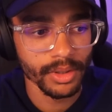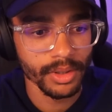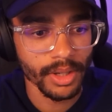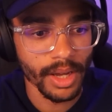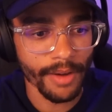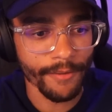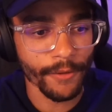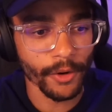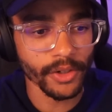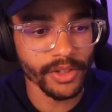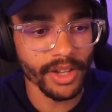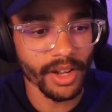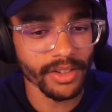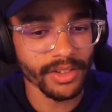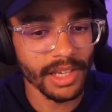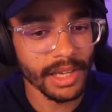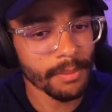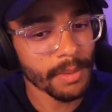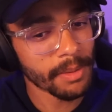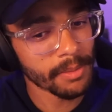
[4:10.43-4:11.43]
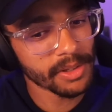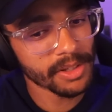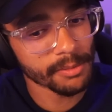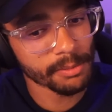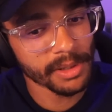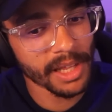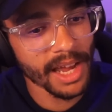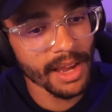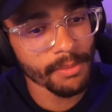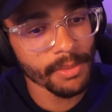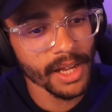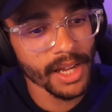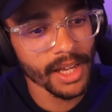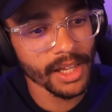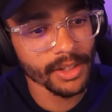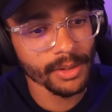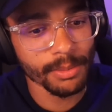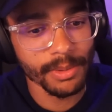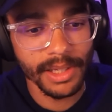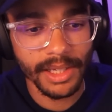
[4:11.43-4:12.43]
At first I was thinking maybe supply
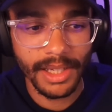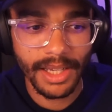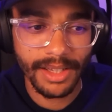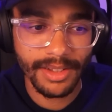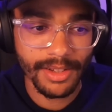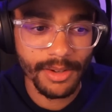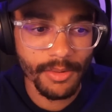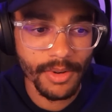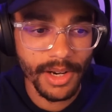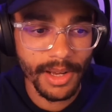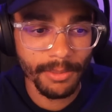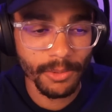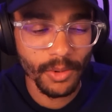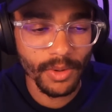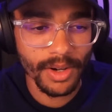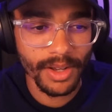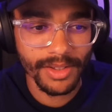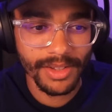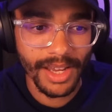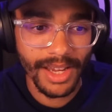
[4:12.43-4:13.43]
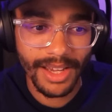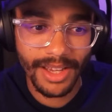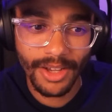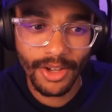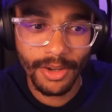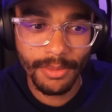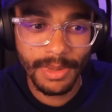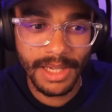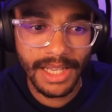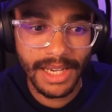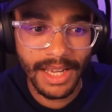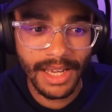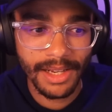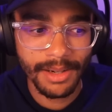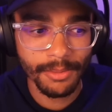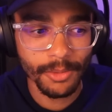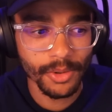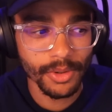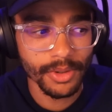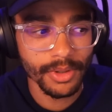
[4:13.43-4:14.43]
box, but as he went up to it, I was like, it could be an
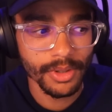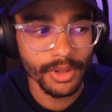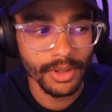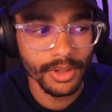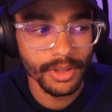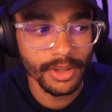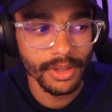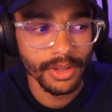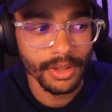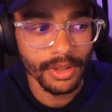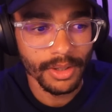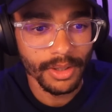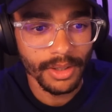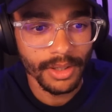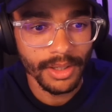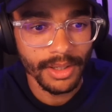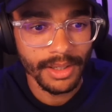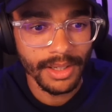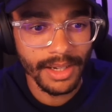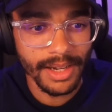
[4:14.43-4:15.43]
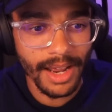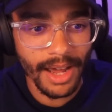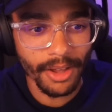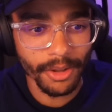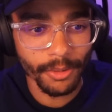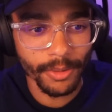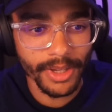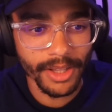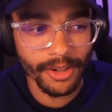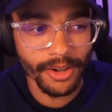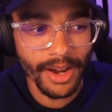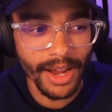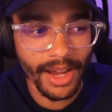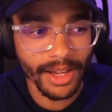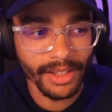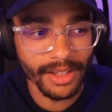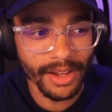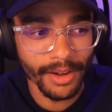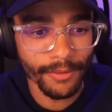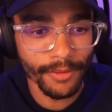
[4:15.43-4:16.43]
animal. And now the way they're
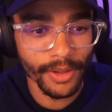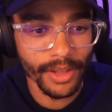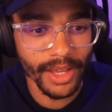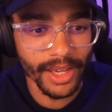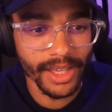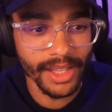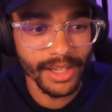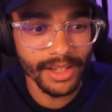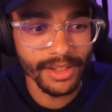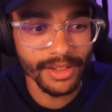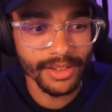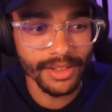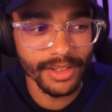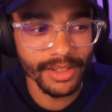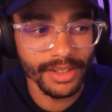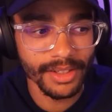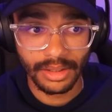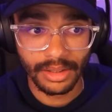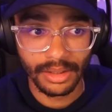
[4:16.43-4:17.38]
acting, I feel like it is.